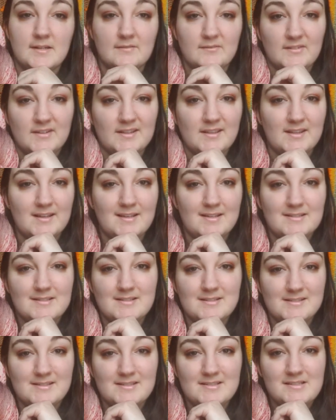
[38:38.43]
everything,
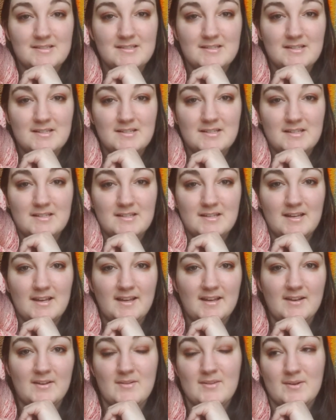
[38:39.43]

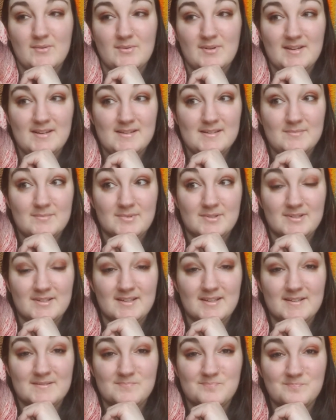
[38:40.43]
how that would end up
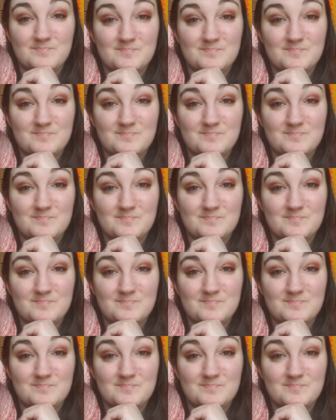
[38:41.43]
looking.